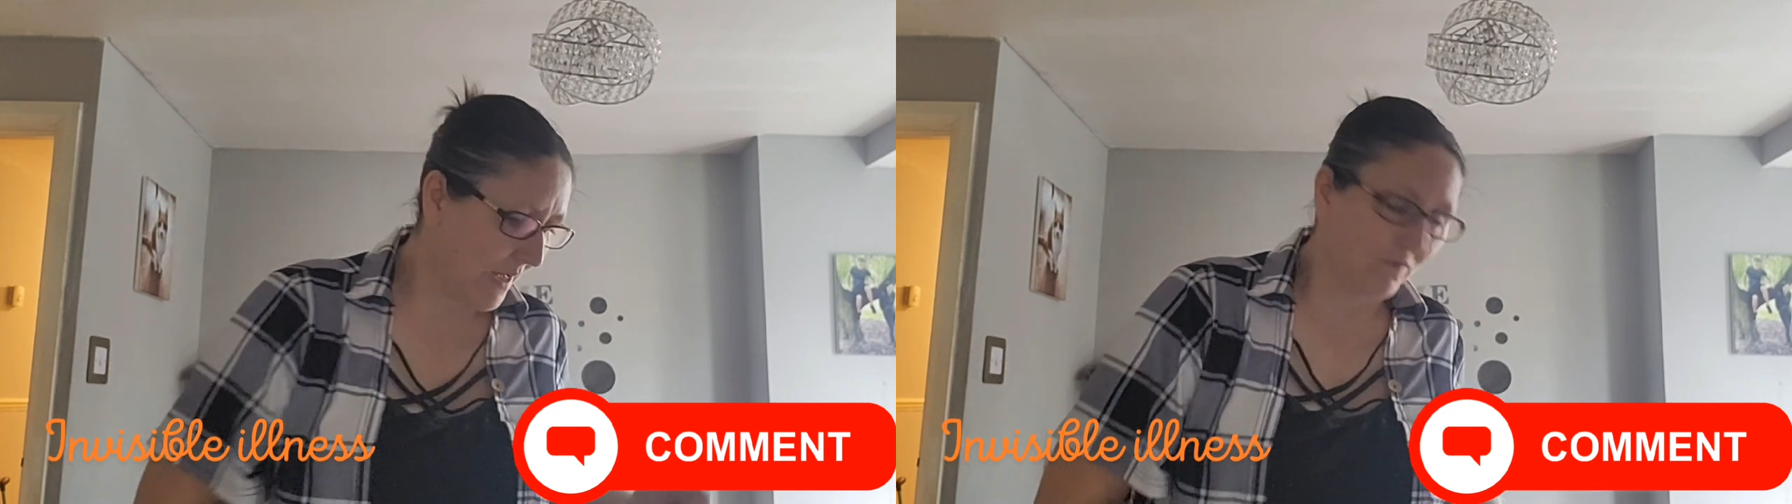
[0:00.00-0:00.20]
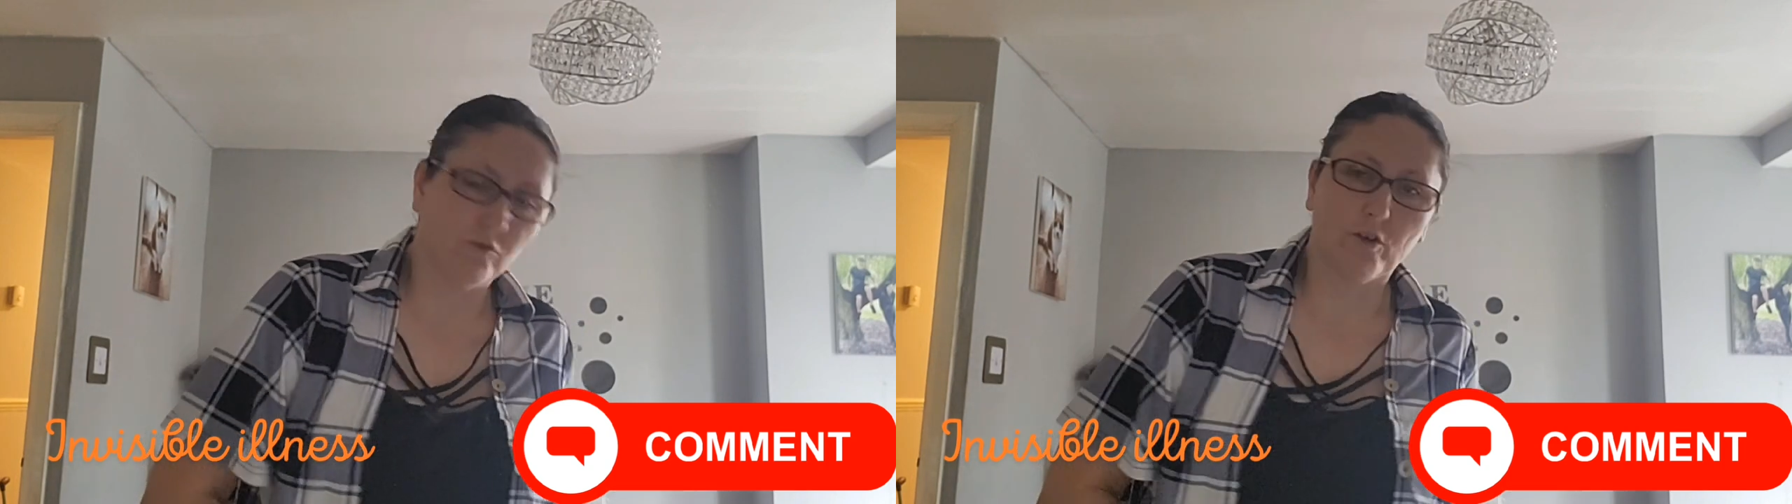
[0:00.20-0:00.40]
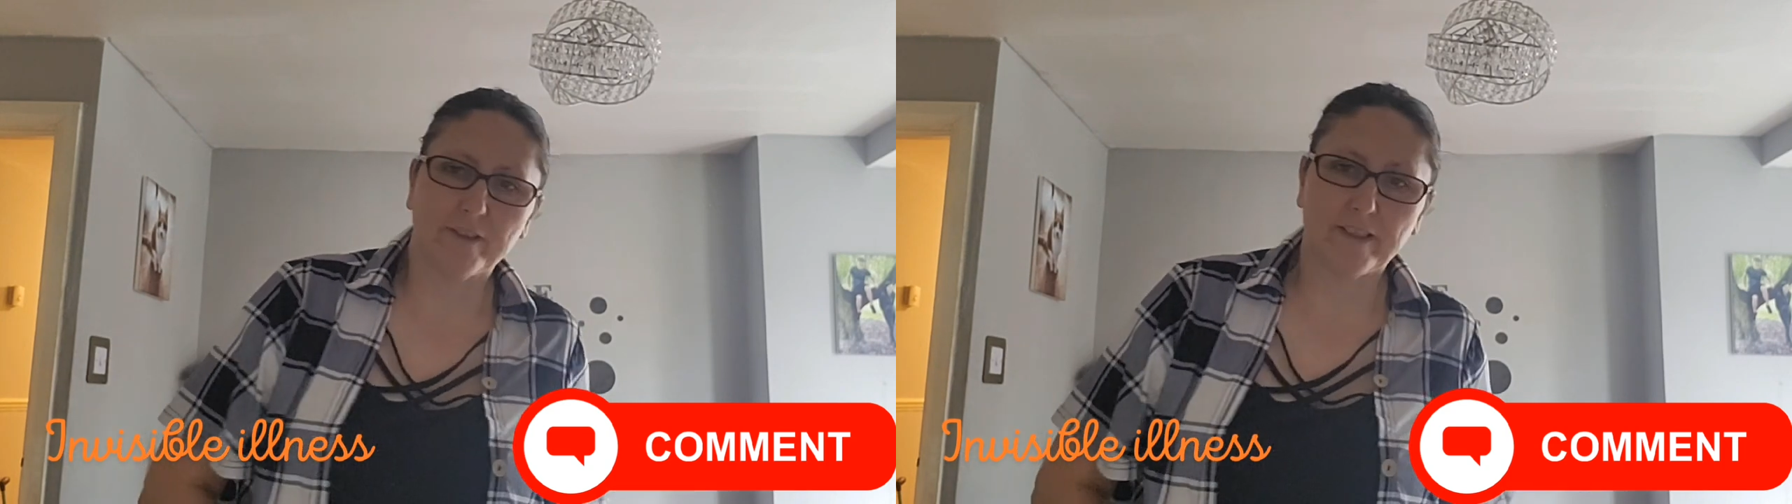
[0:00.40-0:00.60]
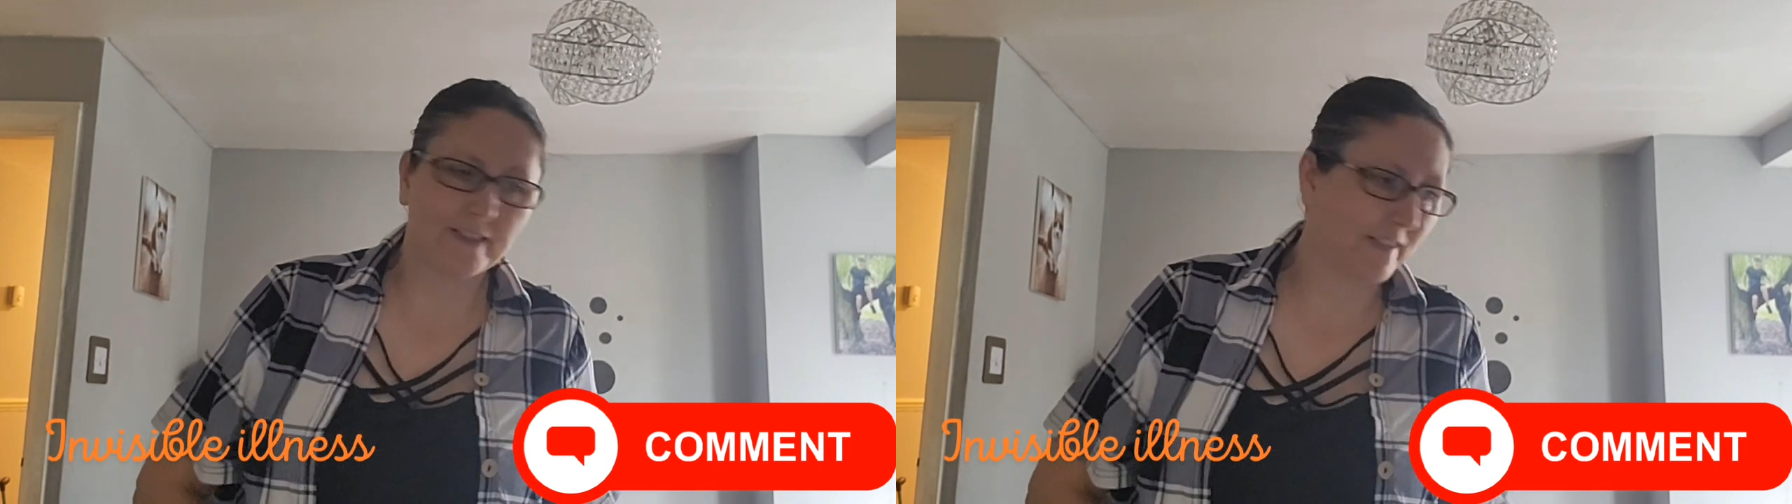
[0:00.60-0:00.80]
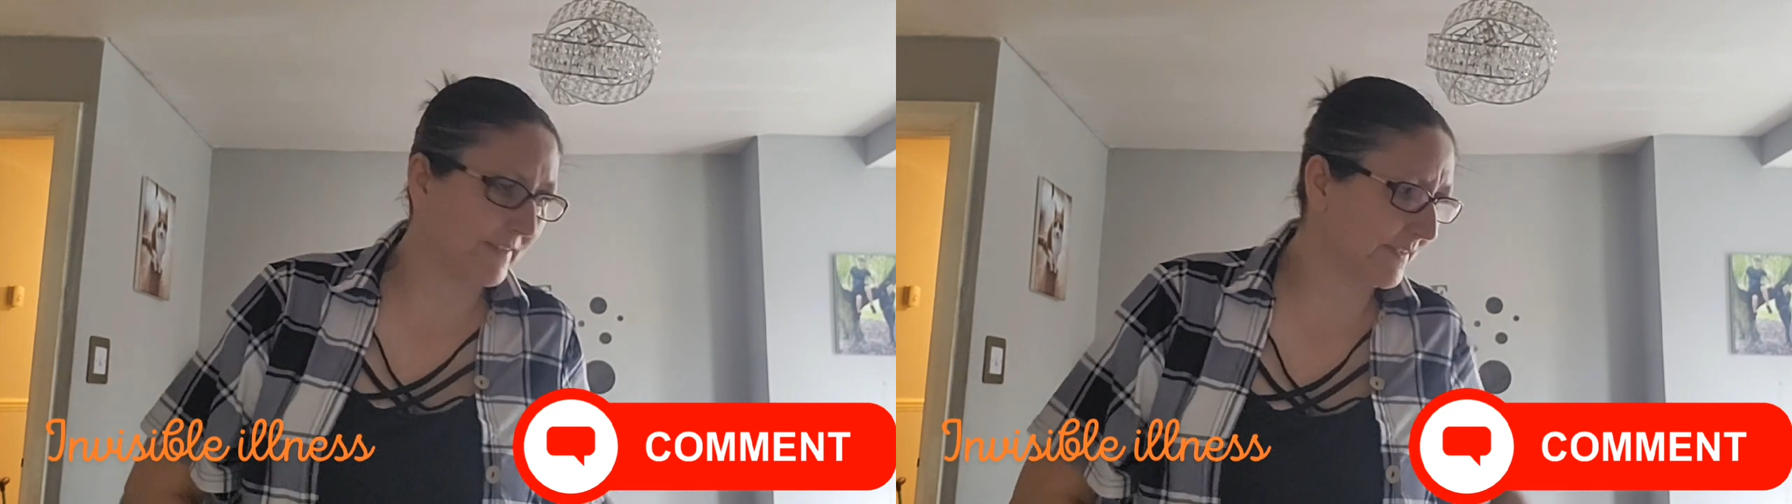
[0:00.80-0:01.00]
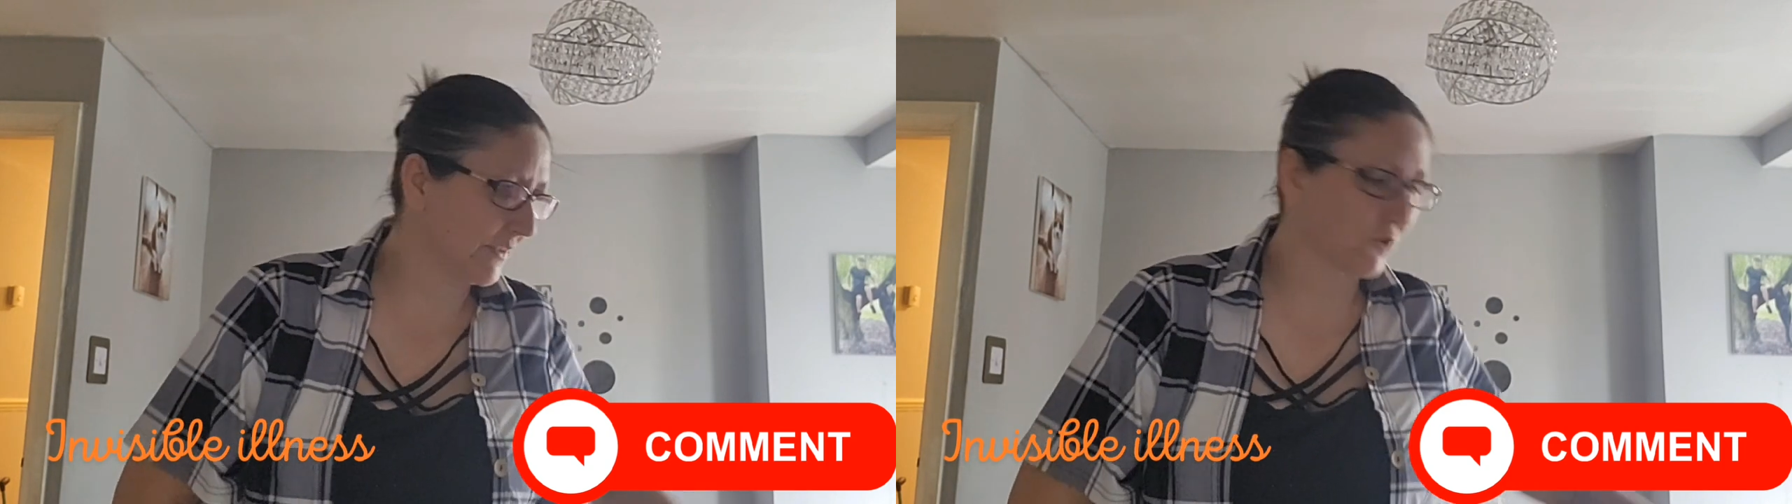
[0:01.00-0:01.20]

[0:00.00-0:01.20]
Ronnie and